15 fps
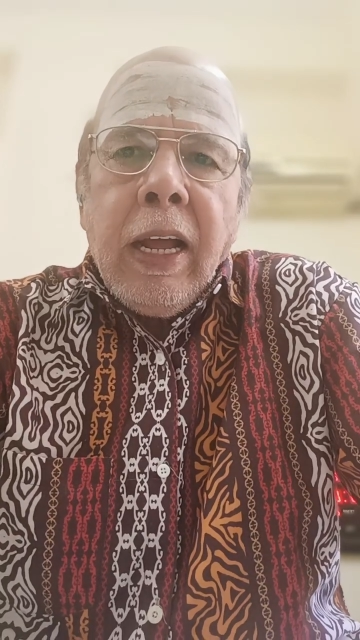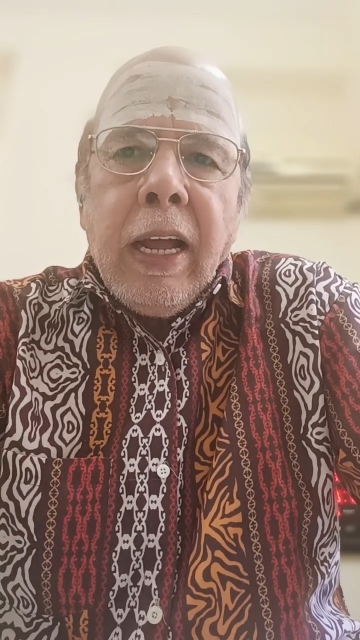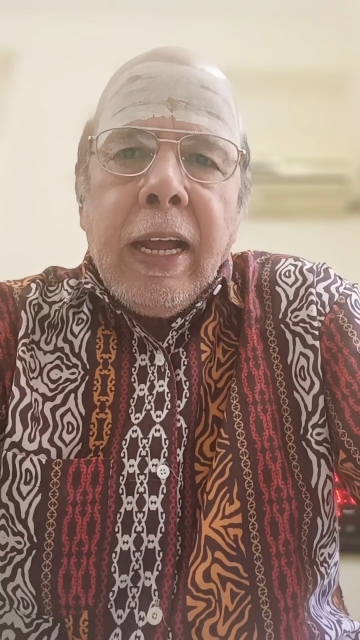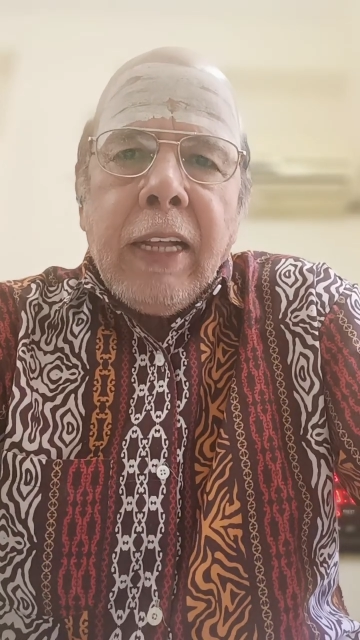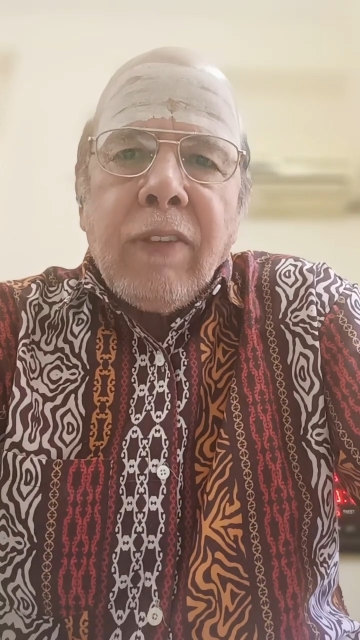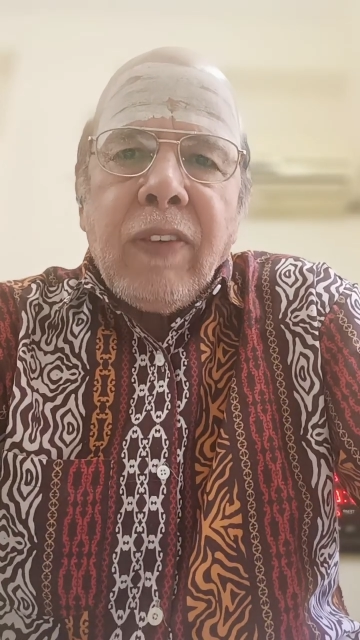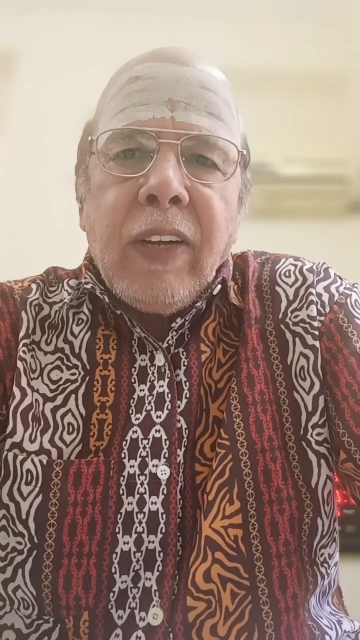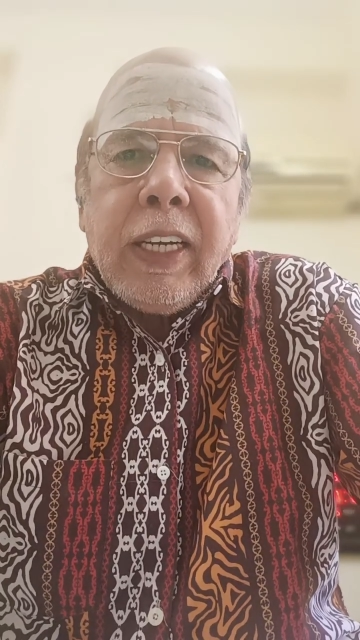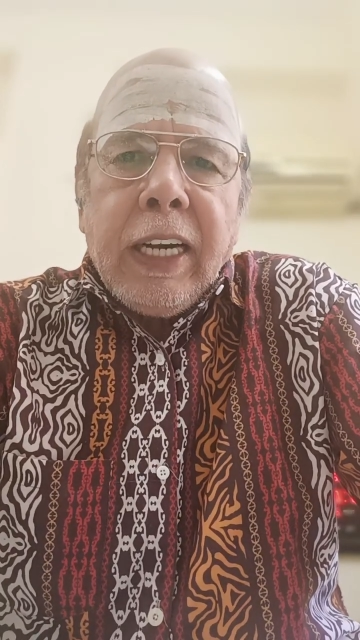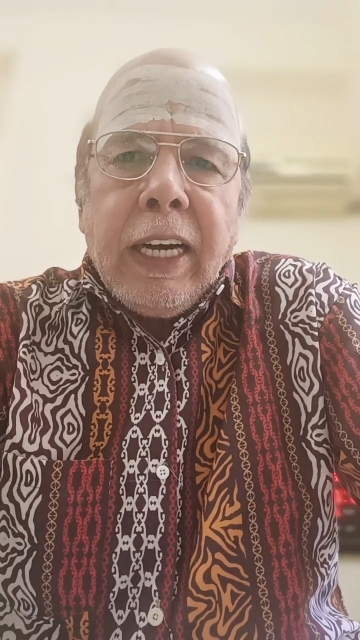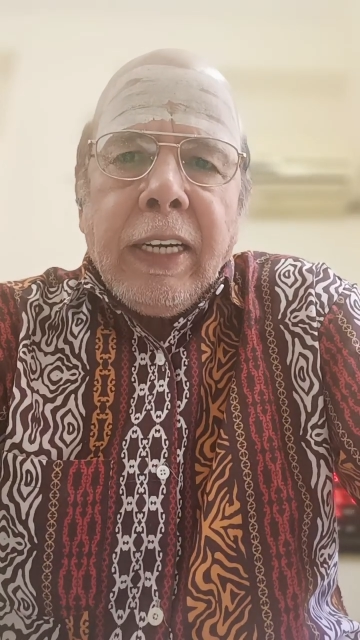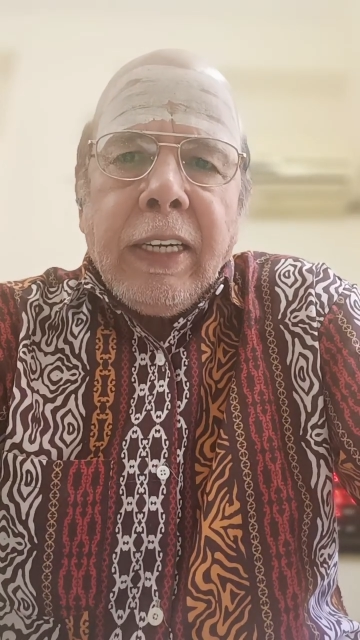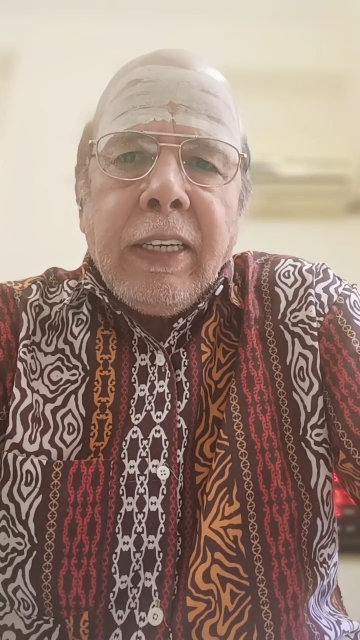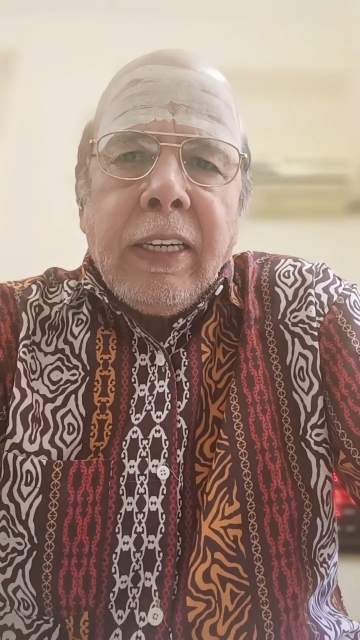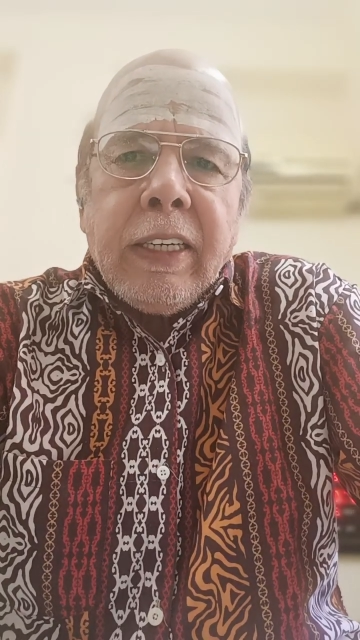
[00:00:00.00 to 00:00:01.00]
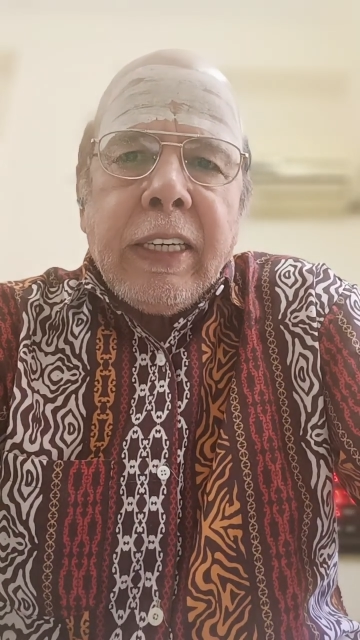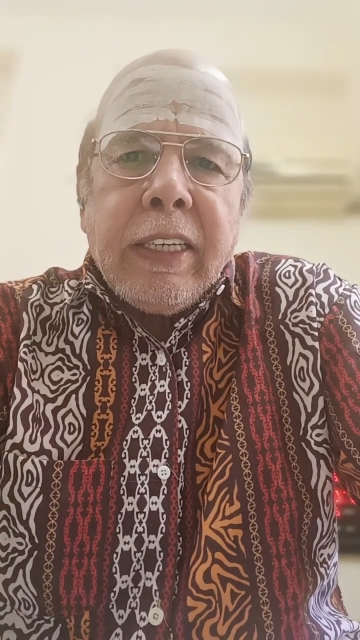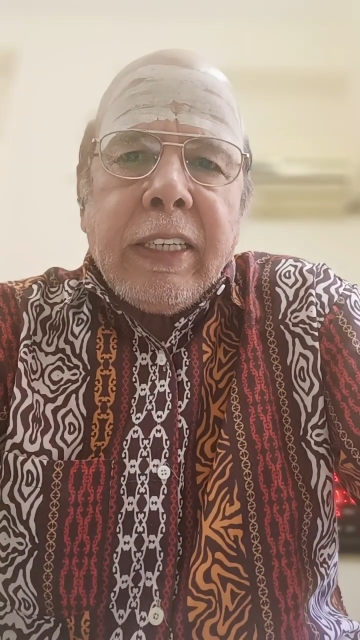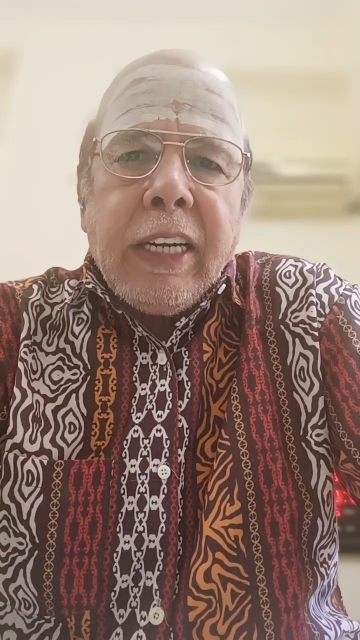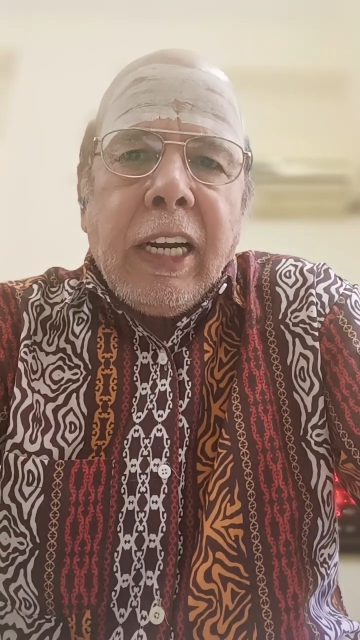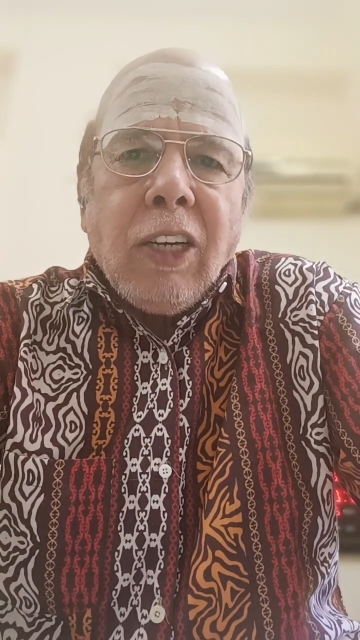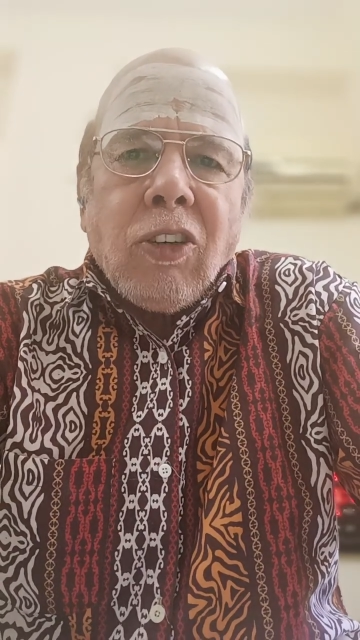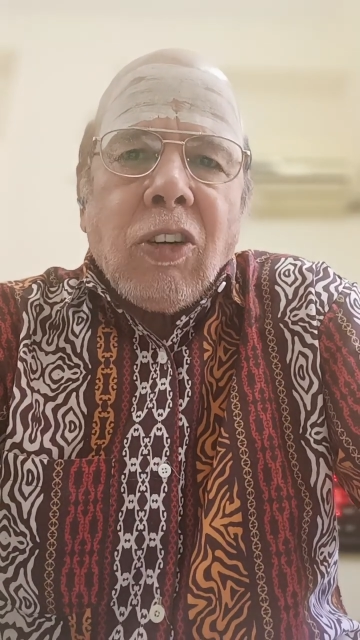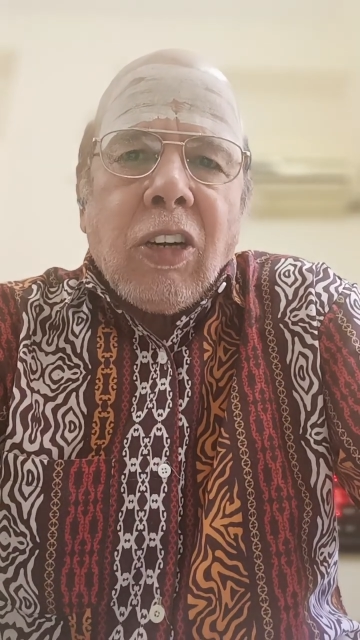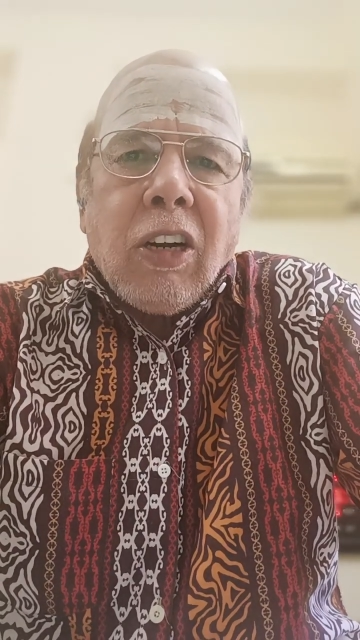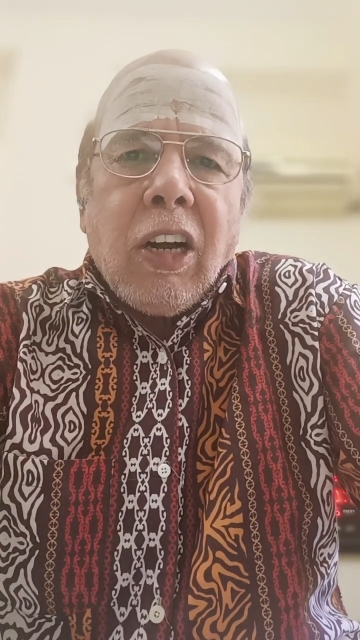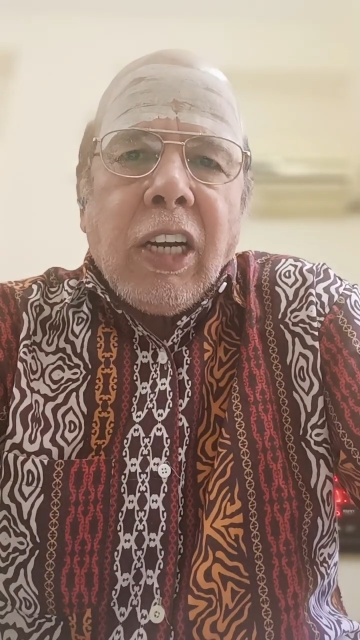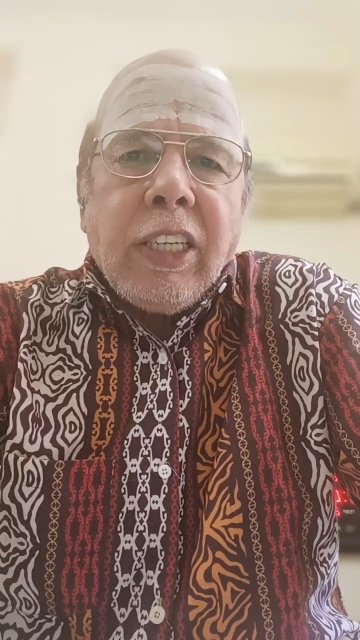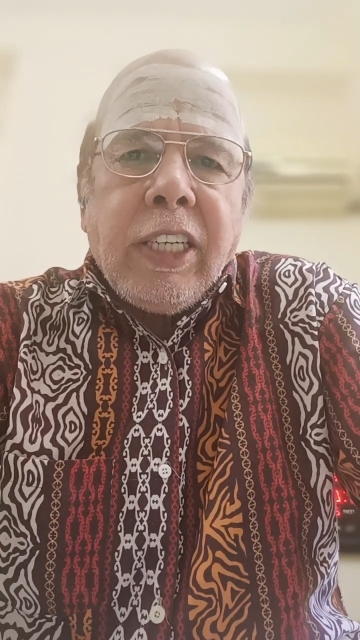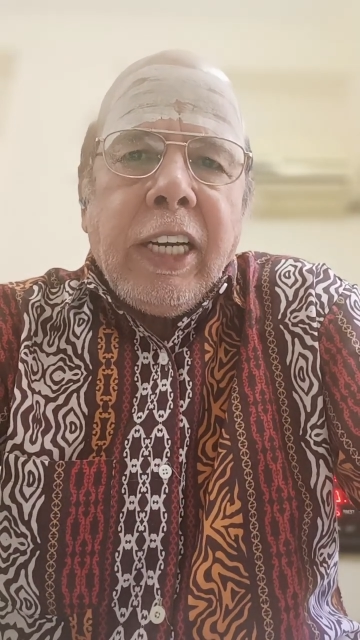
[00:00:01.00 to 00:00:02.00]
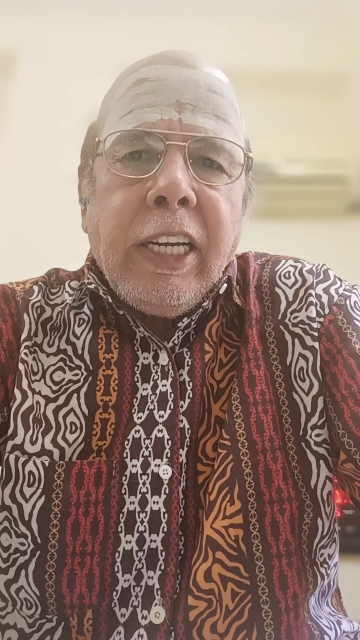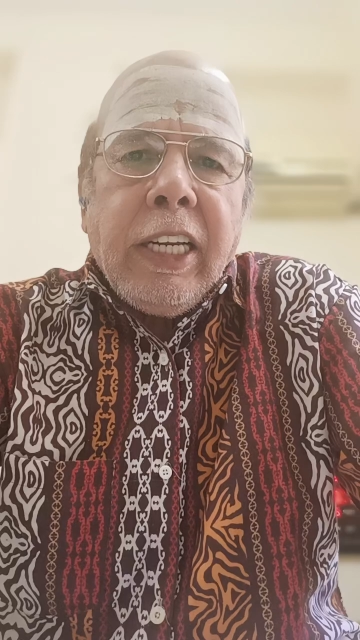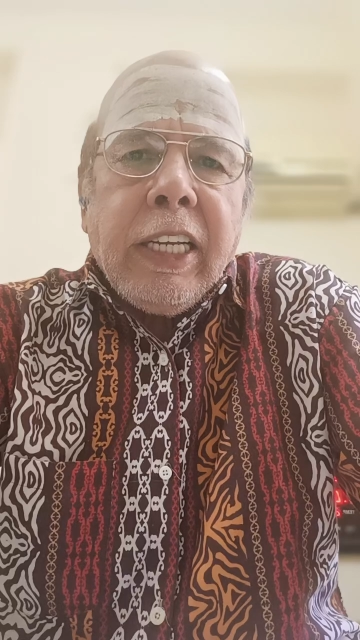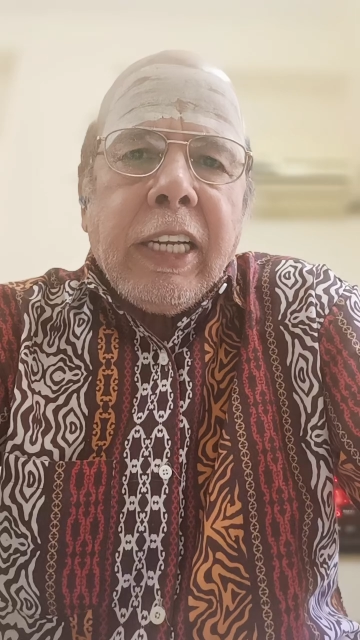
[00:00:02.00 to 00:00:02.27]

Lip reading: As Vikrant returned to Kashi,